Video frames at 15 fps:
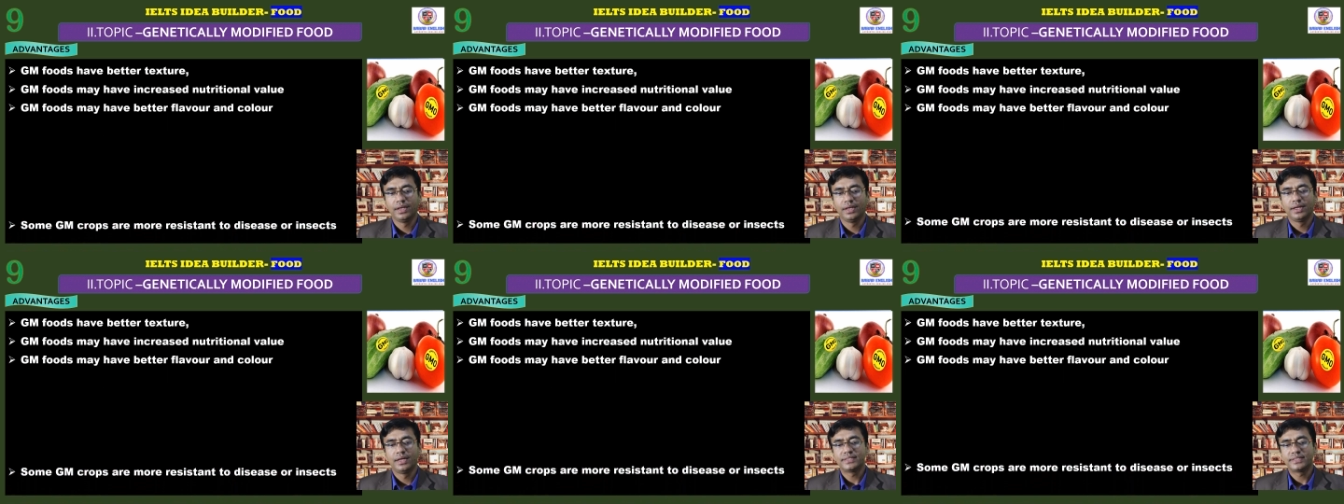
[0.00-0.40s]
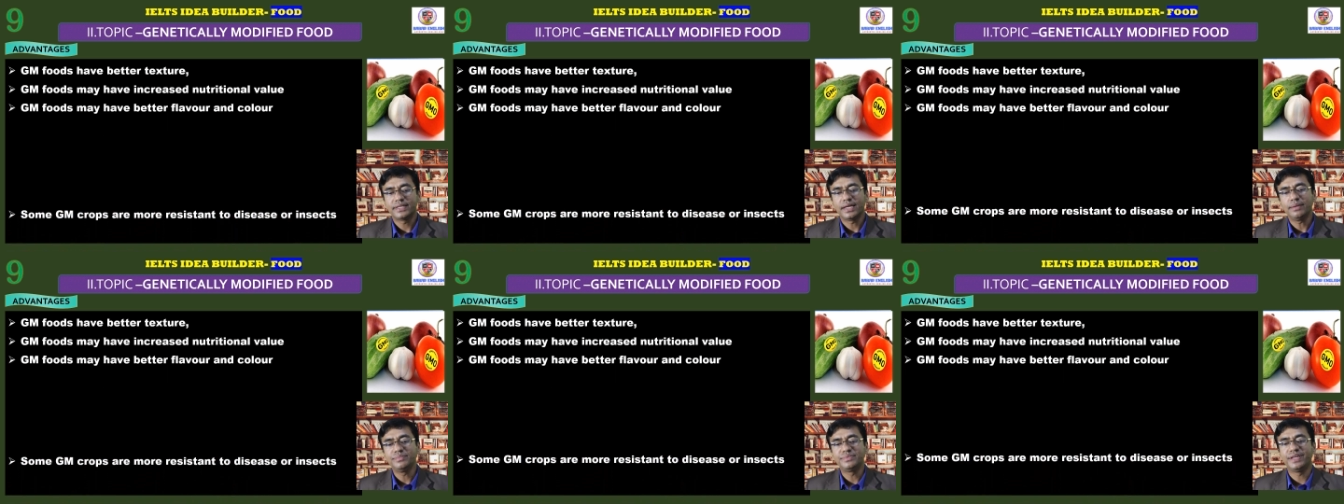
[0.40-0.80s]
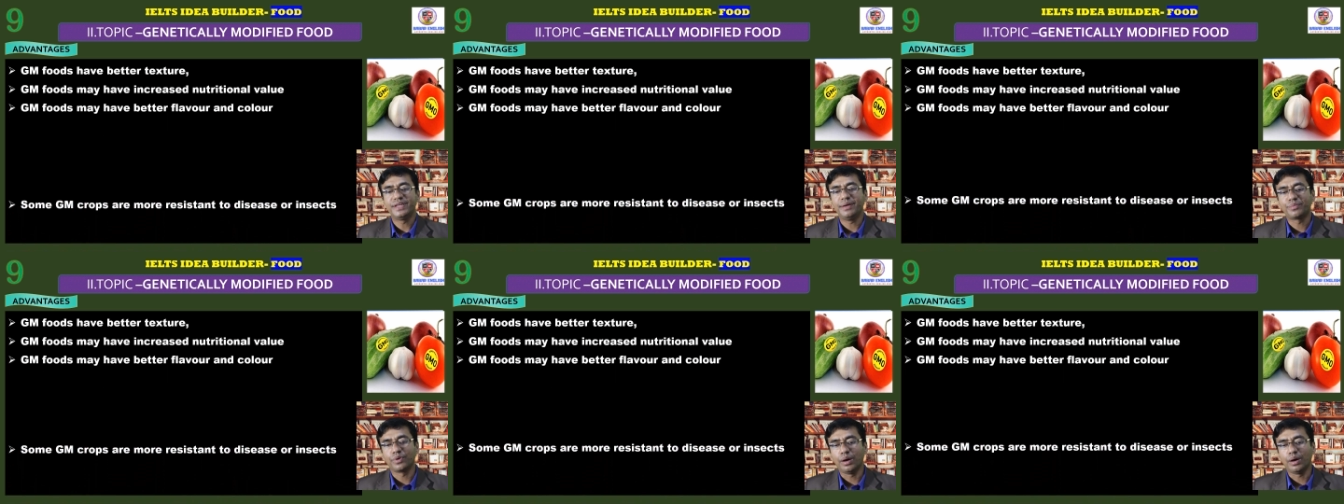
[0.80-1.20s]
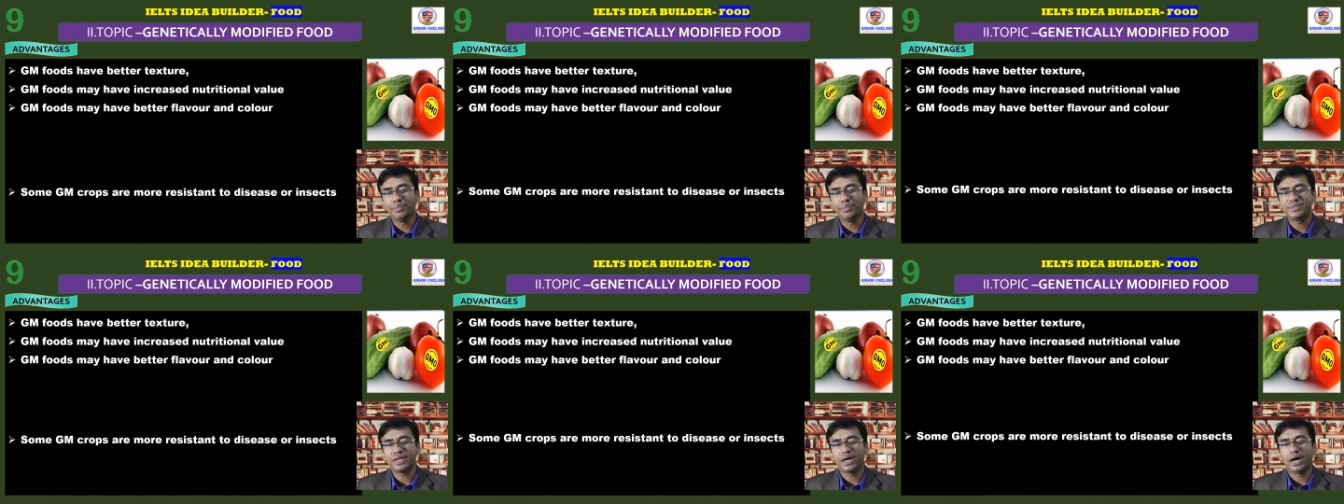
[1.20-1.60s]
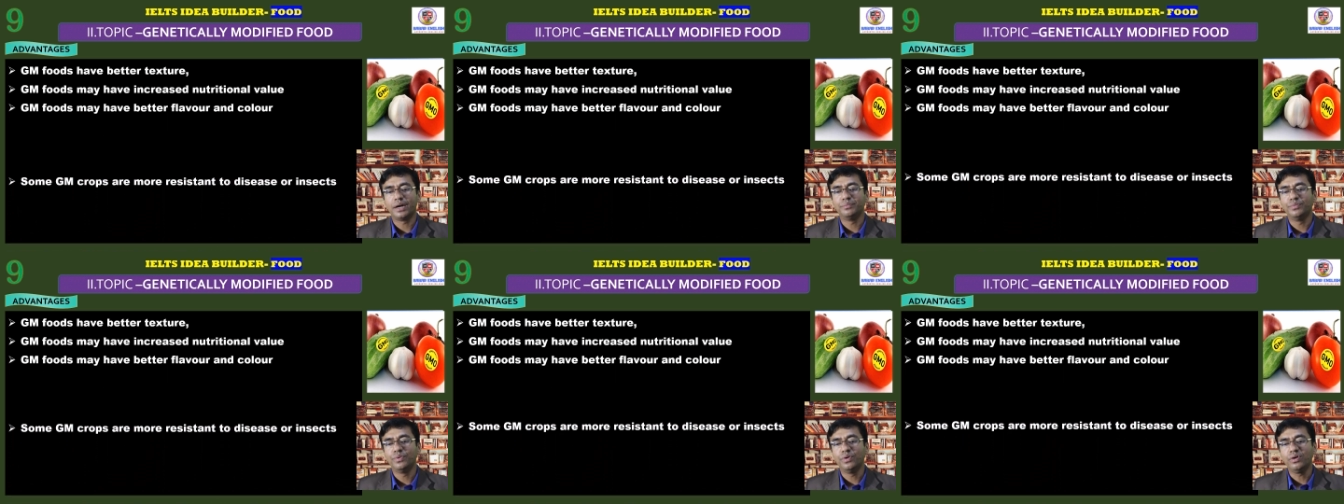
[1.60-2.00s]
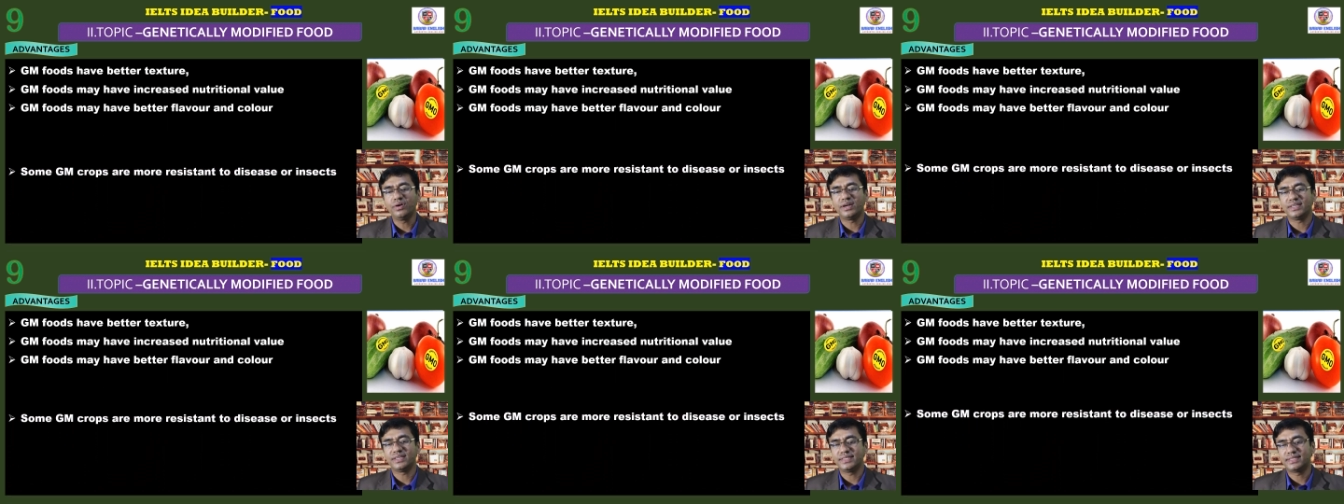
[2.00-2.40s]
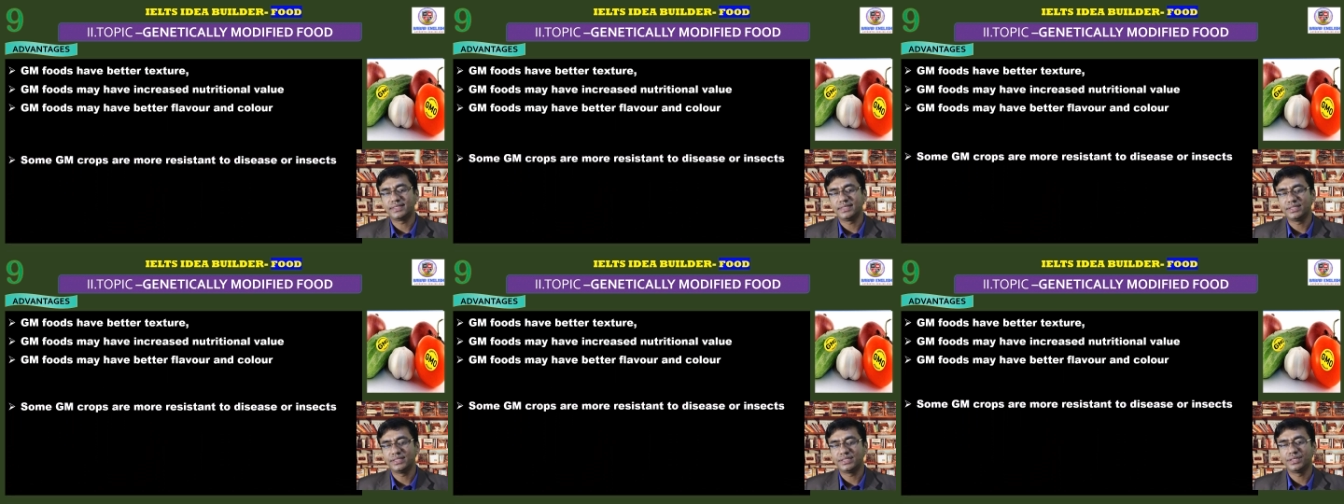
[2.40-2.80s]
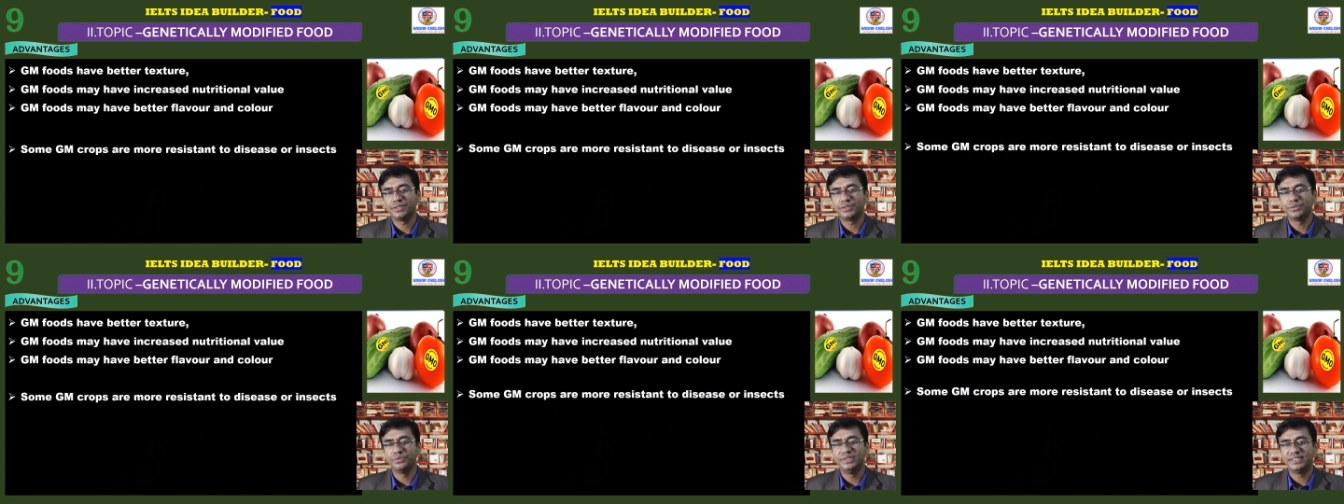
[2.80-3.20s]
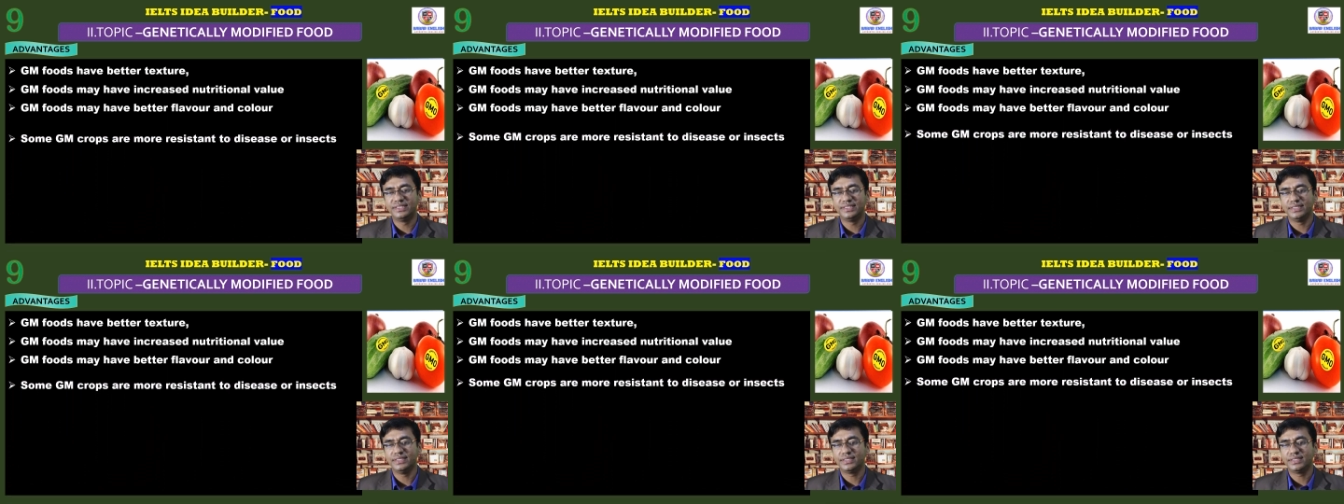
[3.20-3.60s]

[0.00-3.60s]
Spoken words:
Some GM crops are more resistant to disease